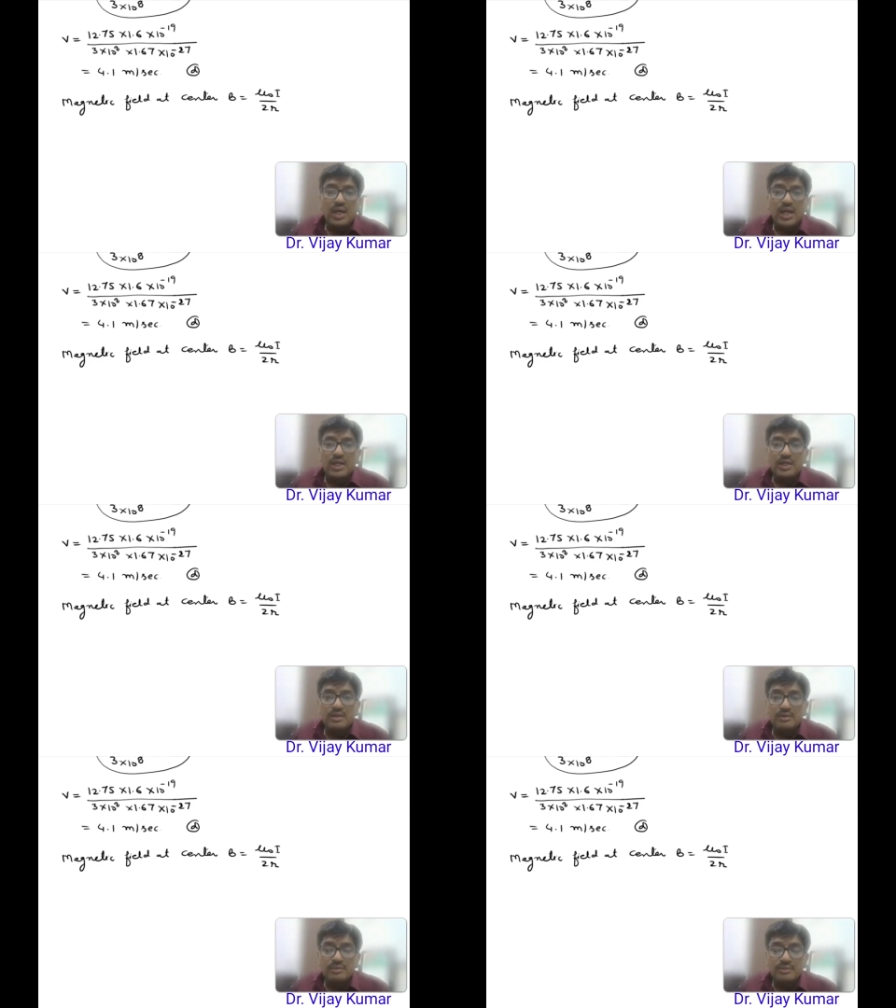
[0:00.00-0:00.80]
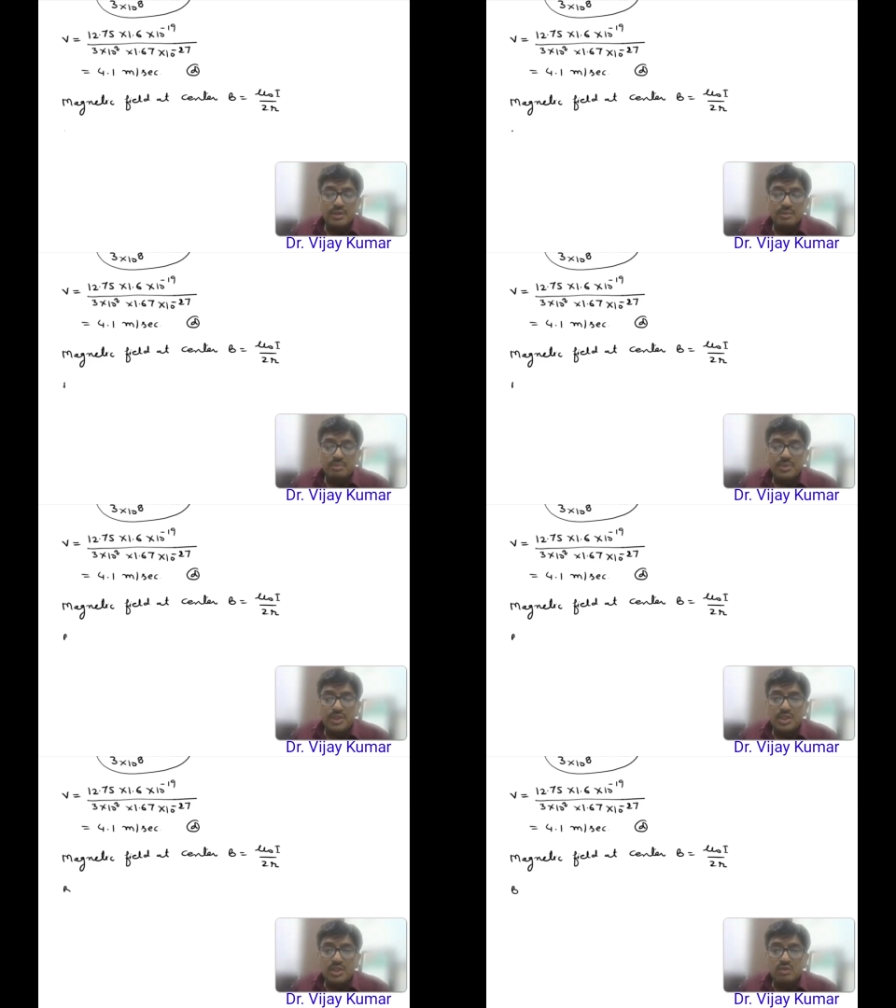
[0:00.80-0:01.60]
and
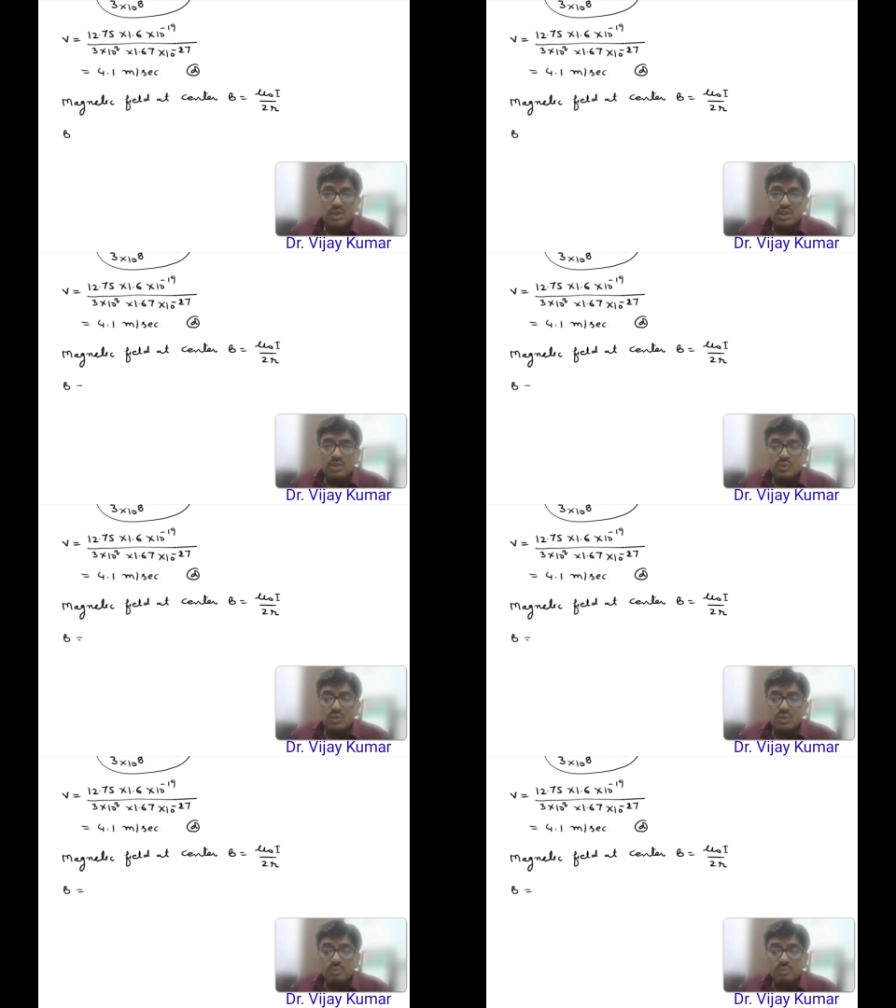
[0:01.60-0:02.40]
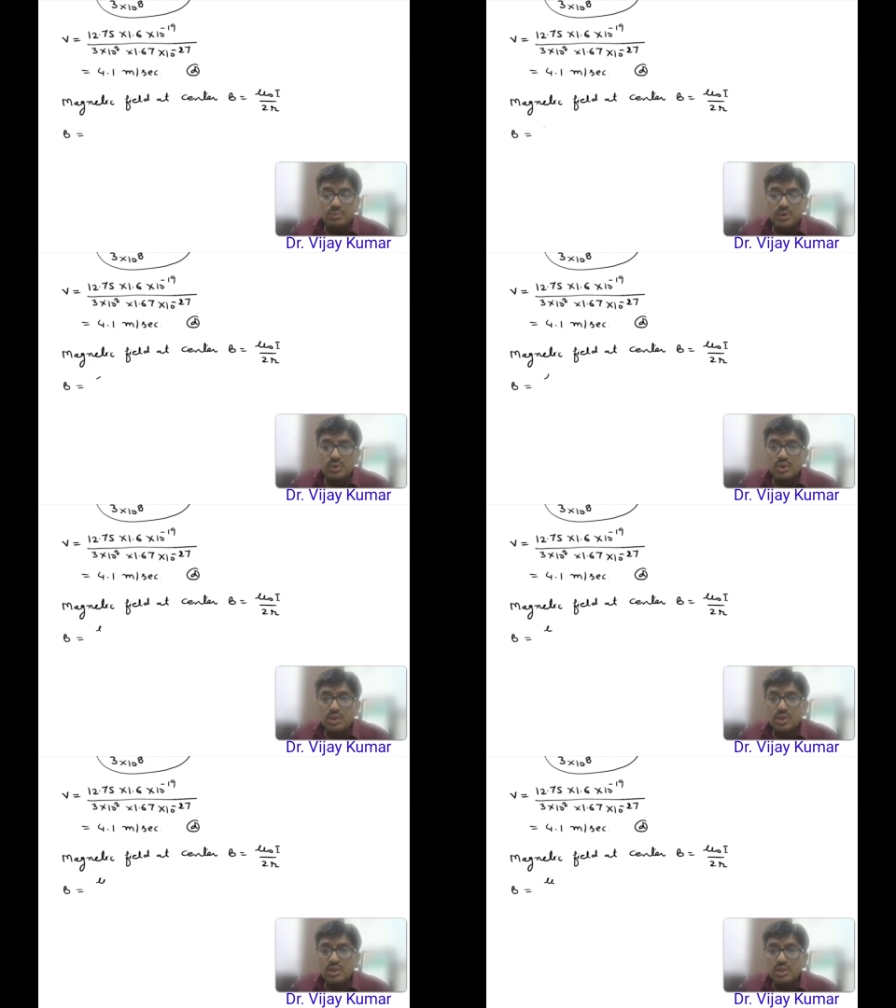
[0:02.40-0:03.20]
B equal to mu
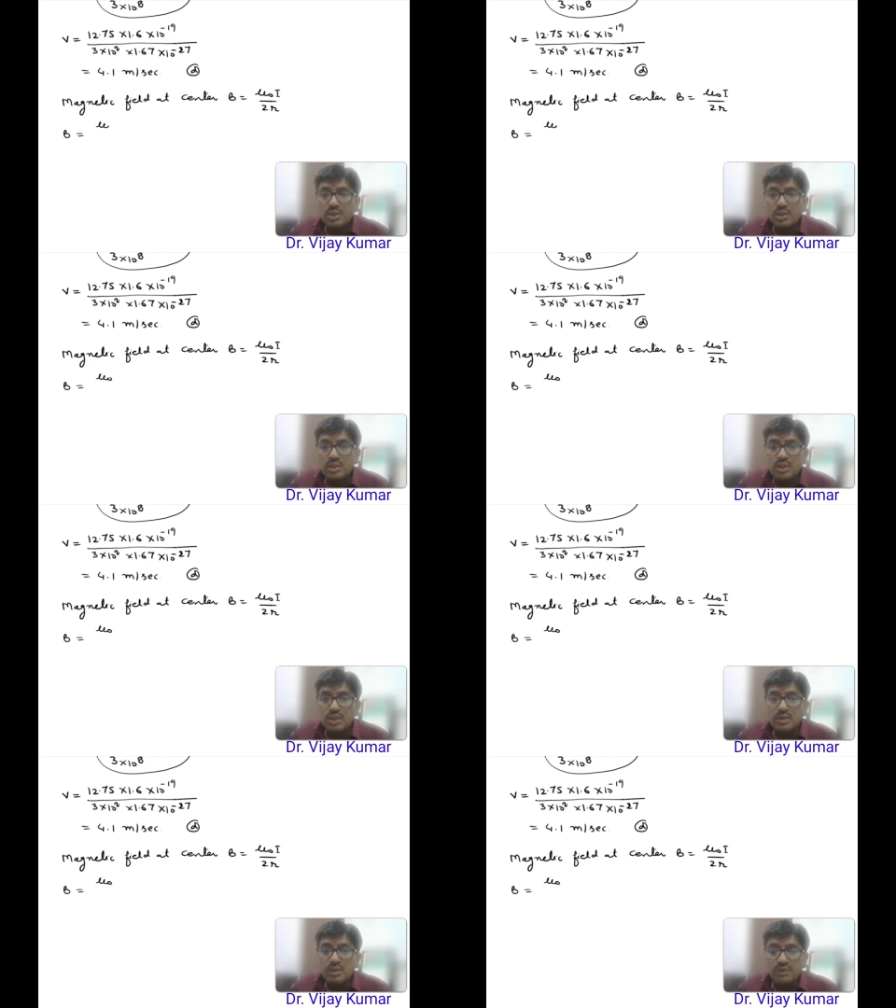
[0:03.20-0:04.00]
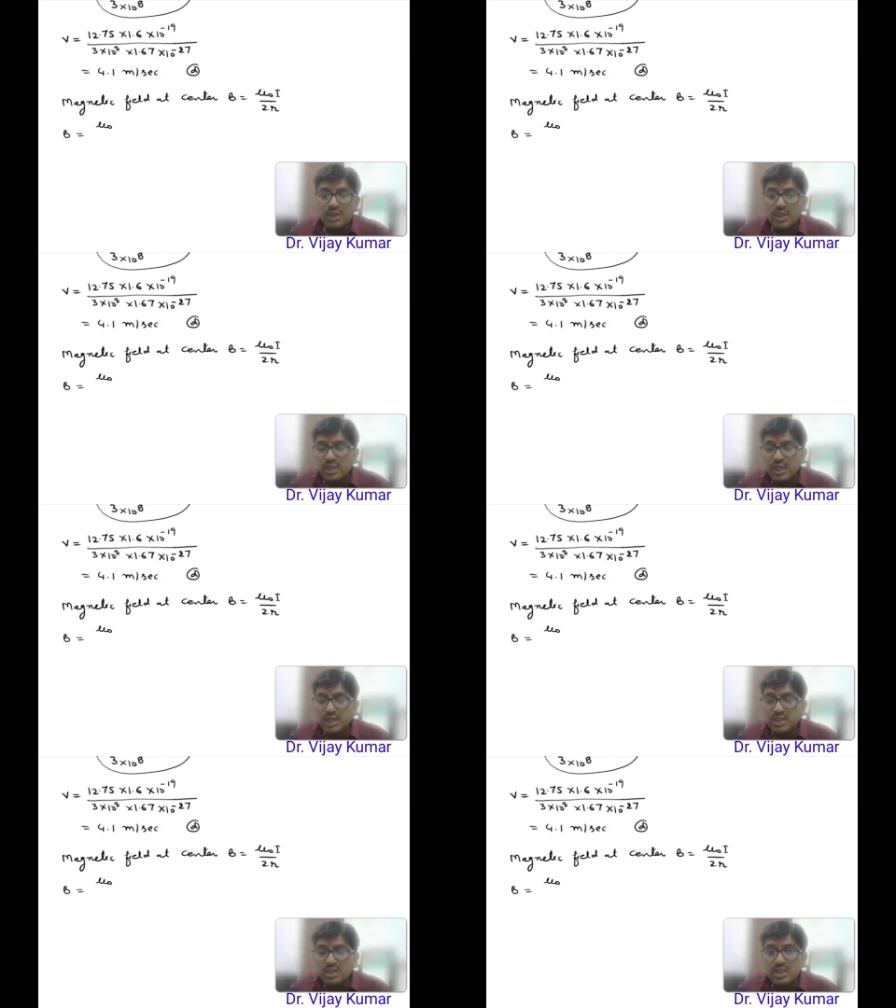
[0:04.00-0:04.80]
naught, we can
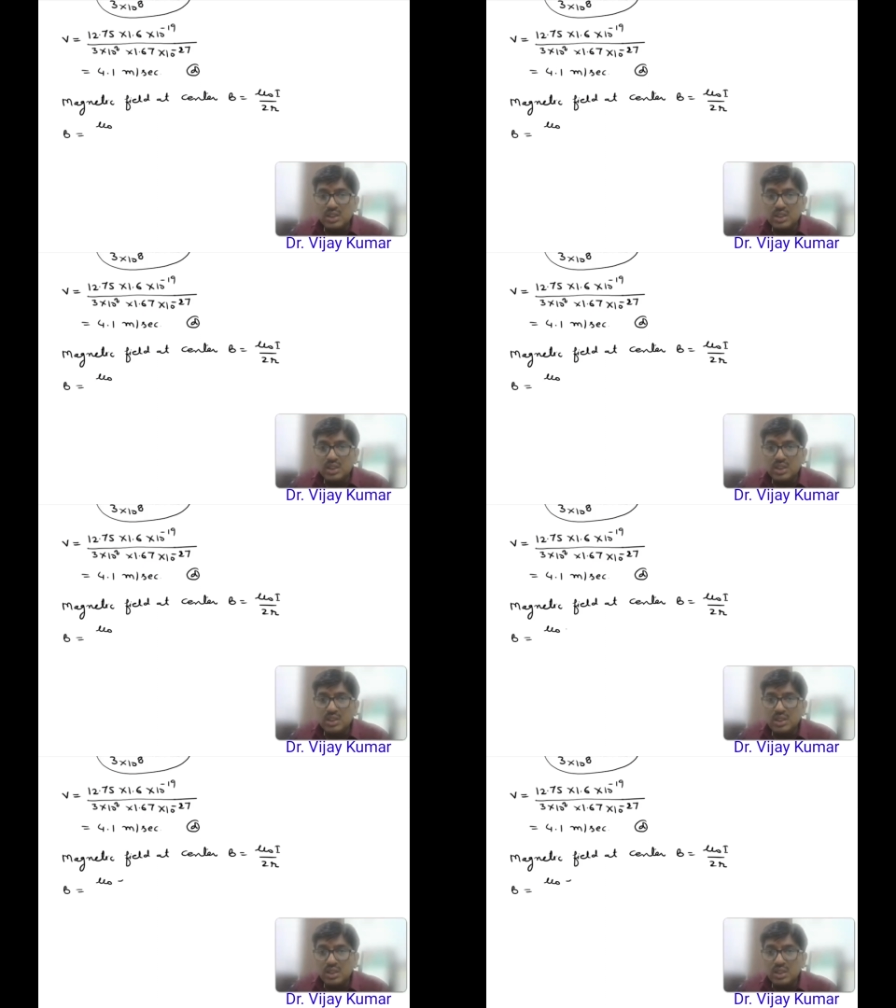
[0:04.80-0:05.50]
write E